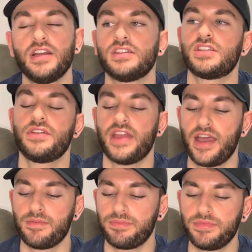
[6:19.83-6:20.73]
So
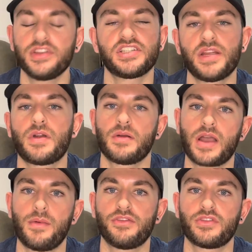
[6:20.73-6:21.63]
yeah, you see where I'm
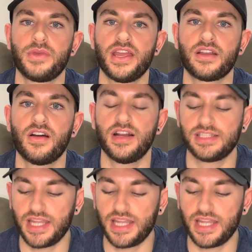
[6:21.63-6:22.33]
coming from here, guys.